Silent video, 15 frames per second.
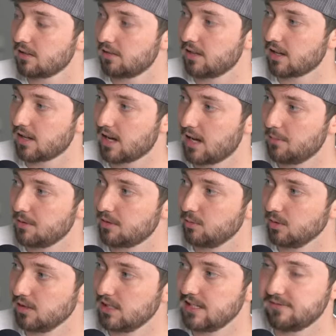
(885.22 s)
The comic
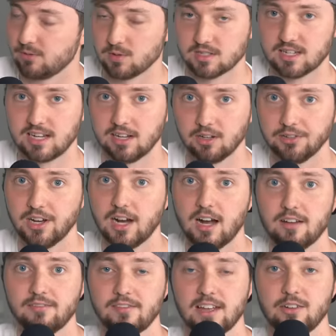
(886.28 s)
relief was killed
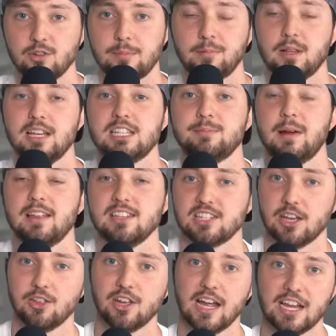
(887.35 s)
off and replaced by
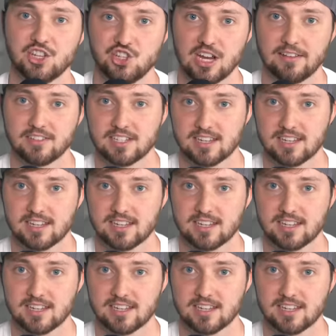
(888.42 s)
this other guy, Jeff